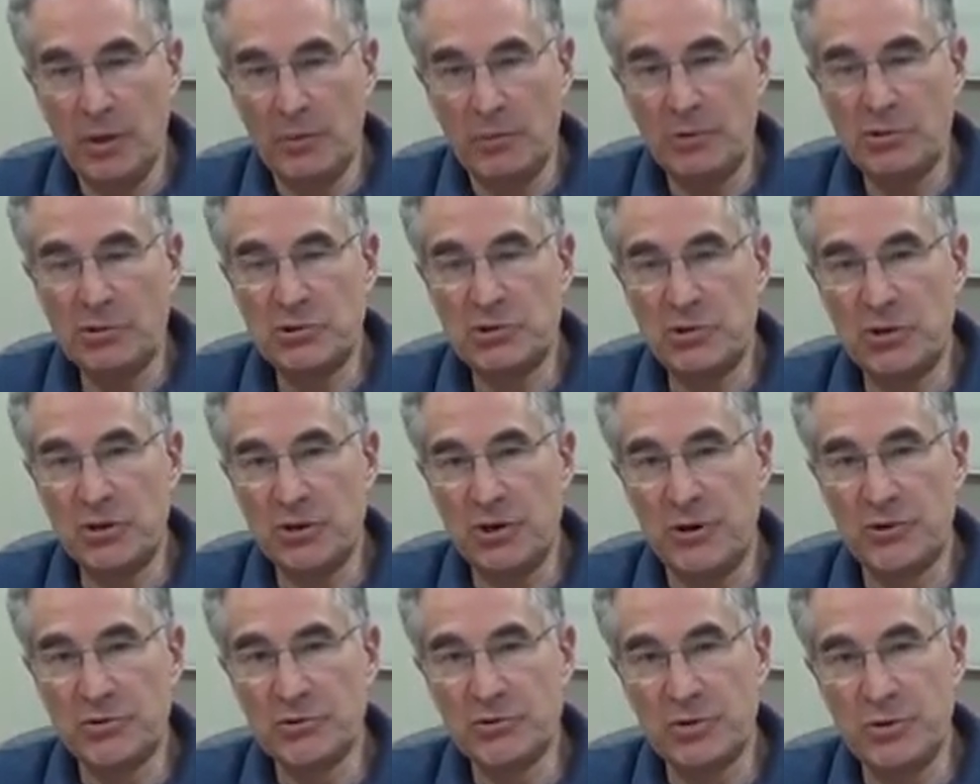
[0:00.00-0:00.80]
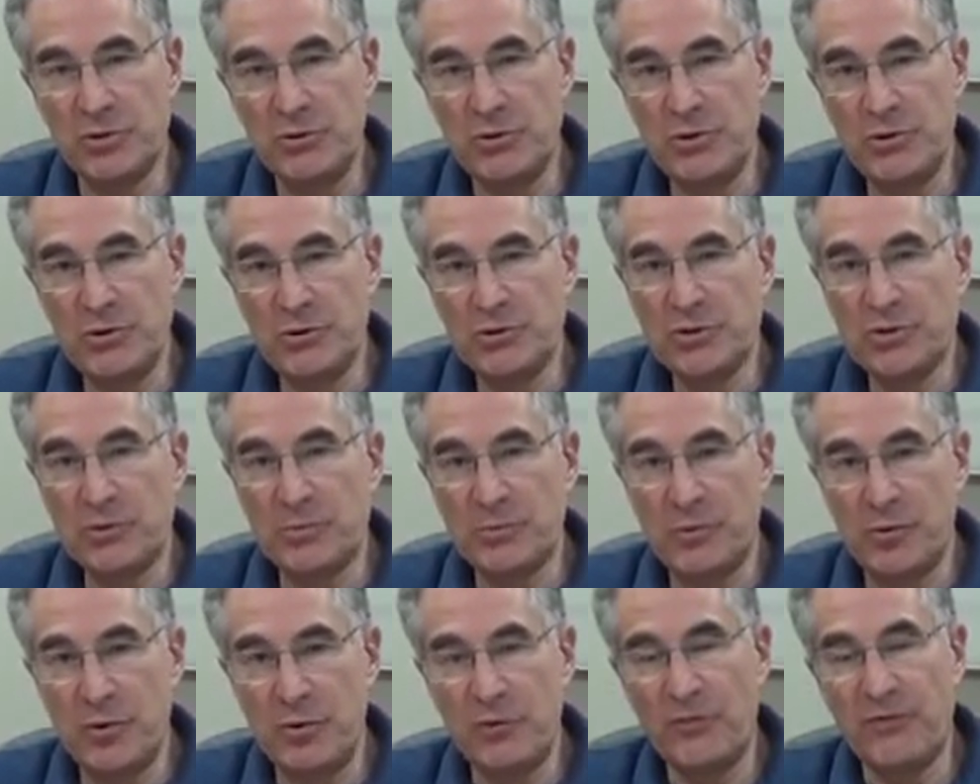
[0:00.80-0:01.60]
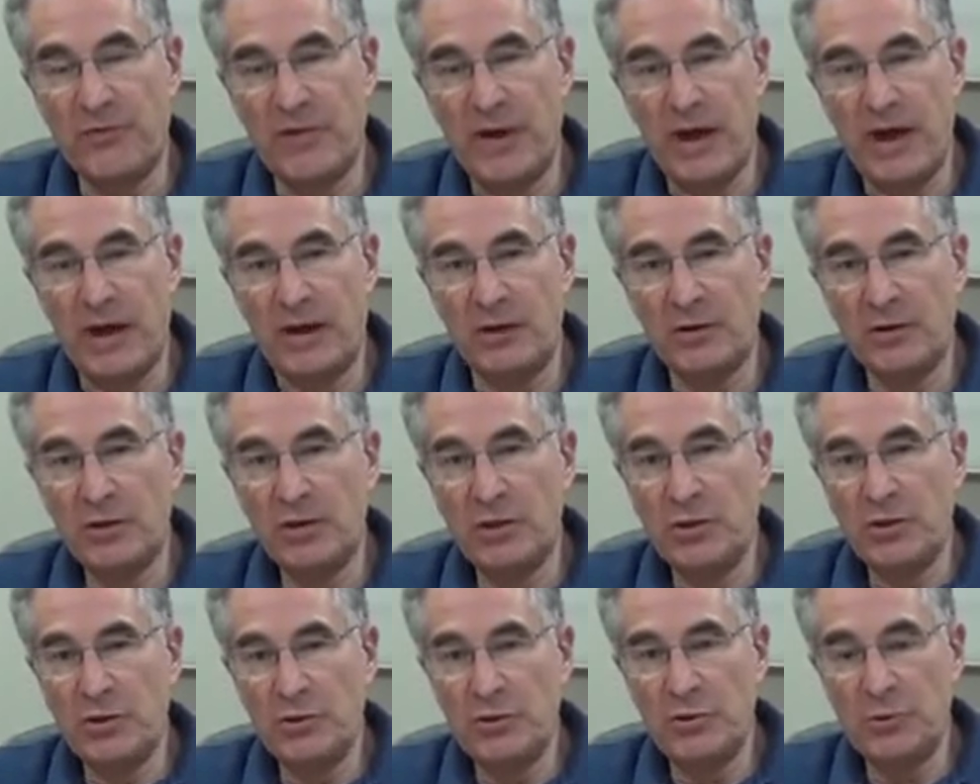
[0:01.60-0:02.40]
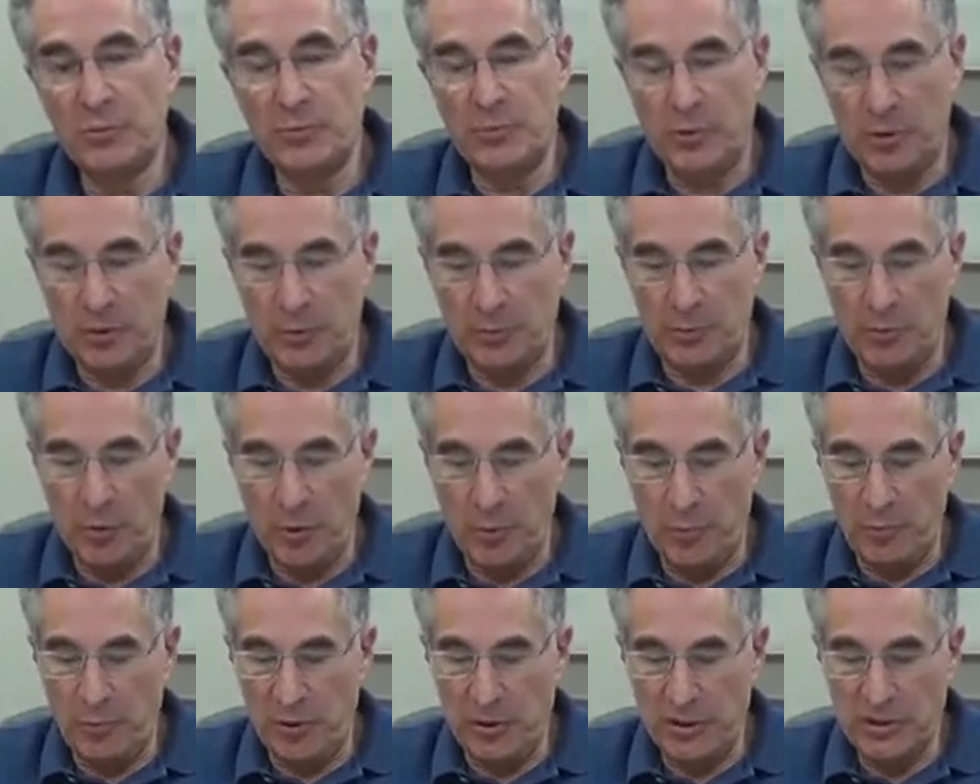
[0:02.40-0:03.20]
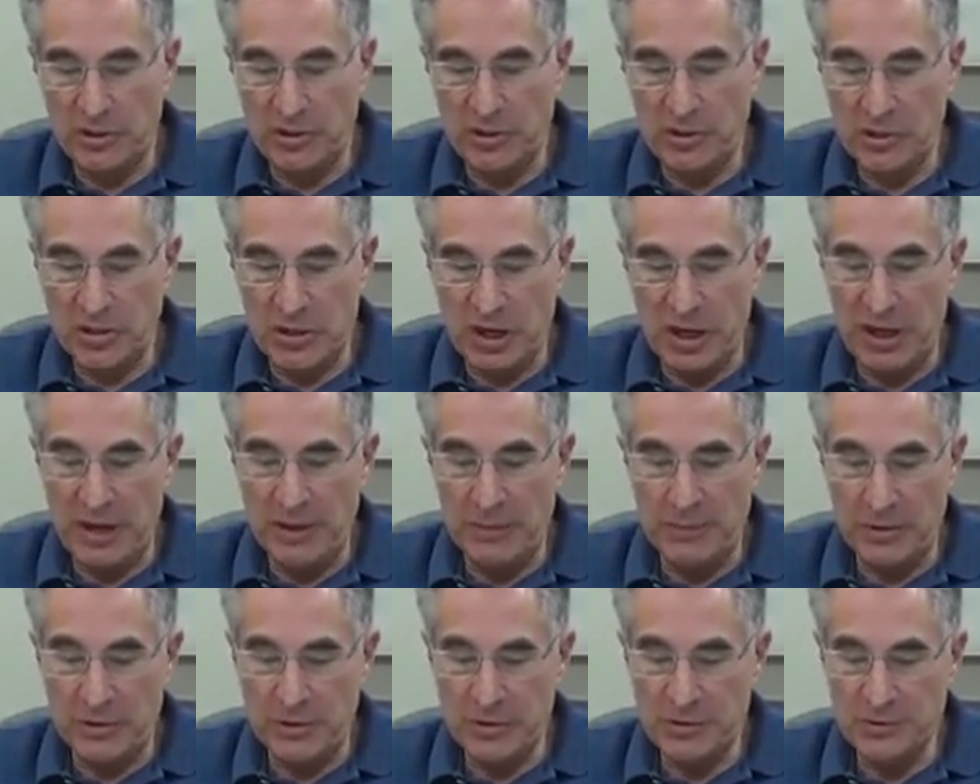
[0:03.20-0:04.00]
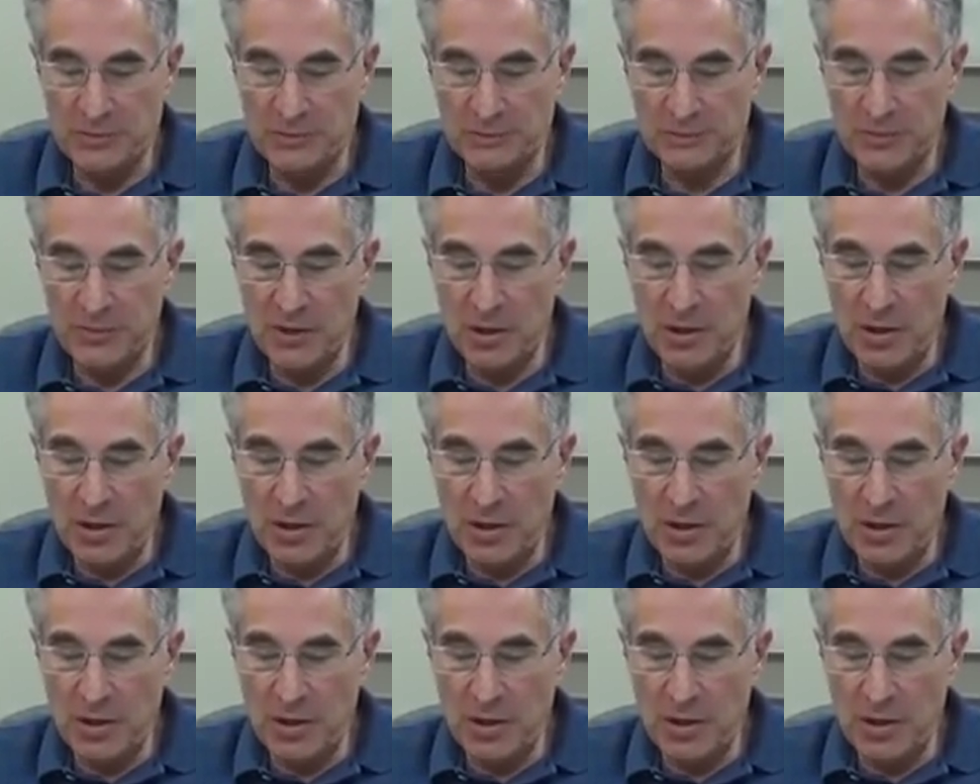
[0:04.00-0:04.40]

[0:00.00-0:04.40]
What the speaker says: but you can also use the profile to put appropriate disclaimers.